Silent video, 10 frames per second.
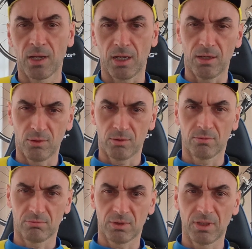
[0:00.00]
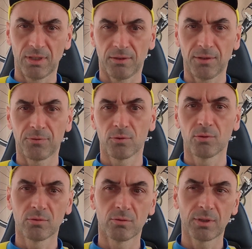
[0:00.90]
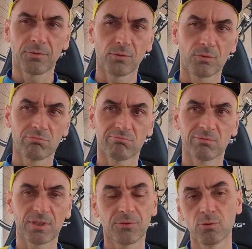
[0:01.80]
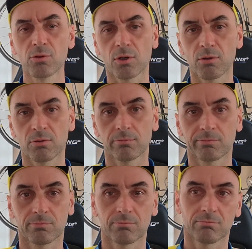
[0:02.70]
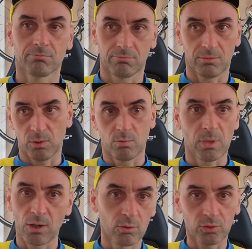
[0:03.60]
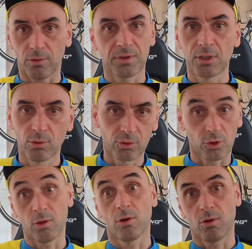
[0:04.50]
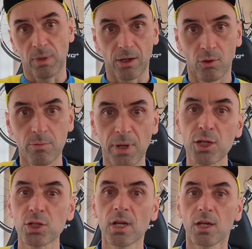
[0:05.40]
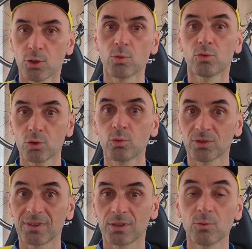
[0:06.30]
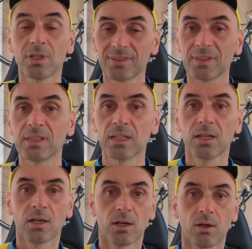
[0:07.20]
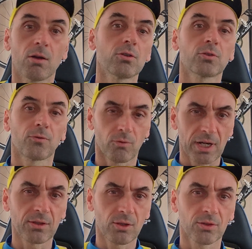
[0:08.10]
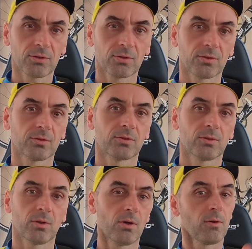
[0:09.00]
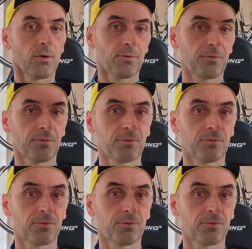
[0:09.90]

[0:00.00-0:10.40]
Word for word: Uh, if you if you if you look at uh, my other videos or, or my homepage, you you would you will see uh, a lot of riders of,